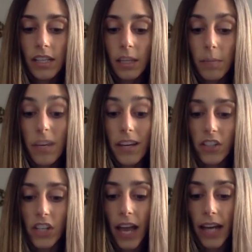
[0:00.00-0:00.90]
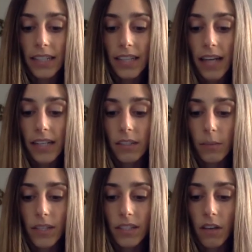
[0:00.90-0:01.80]
The BFG had intended to
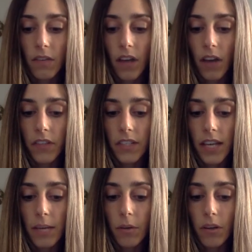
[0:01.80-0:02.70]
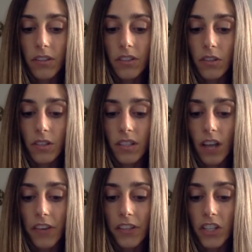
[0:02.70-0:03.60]
lift Sophie off the table as soon as he
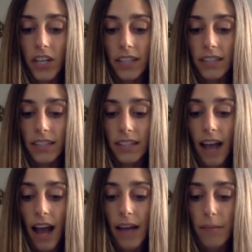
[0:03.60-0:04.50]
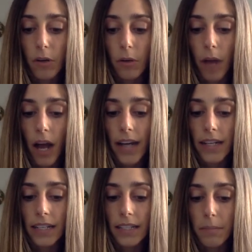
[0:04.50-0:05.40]
got the chance and hide her behind
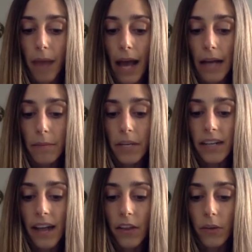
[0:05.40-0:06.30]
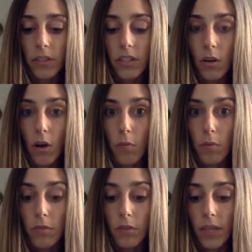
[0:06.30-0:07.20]
his back, but now there was no hope
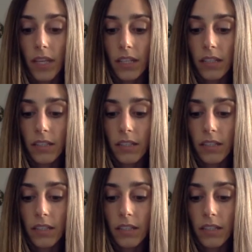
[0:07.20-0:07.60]
of doing this.